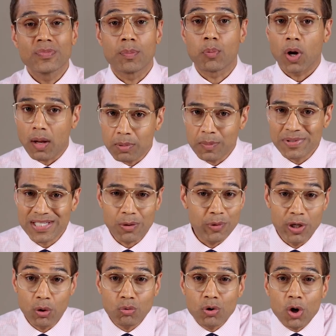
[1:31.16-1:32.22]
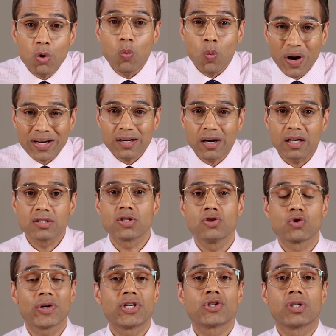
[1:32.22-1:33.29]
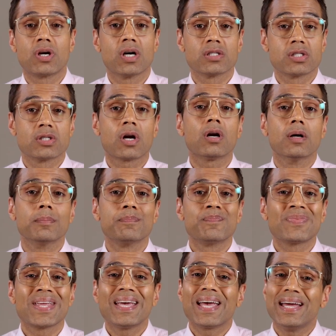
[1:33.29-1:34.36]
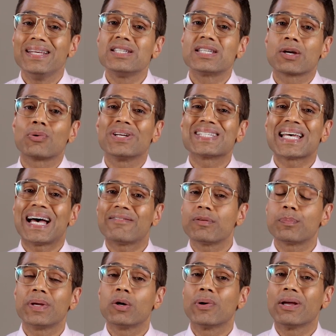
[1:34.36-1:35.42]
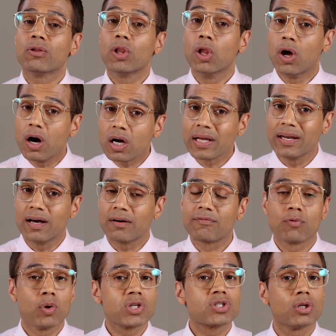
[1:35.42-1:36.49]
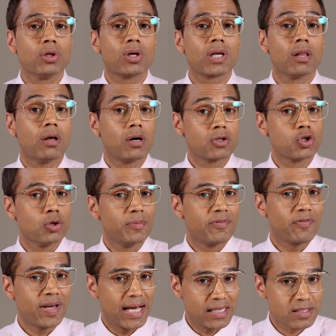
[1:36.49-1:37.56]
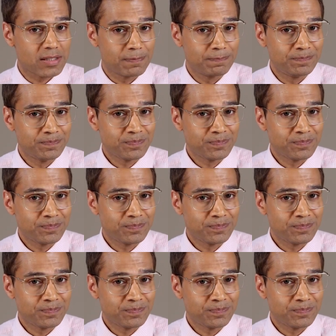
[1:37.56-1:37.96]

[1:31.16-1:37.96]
The problem is that we don't know what concentration causes harm, and e-cigarettes haven't been around long enough for us to look at long-term effects.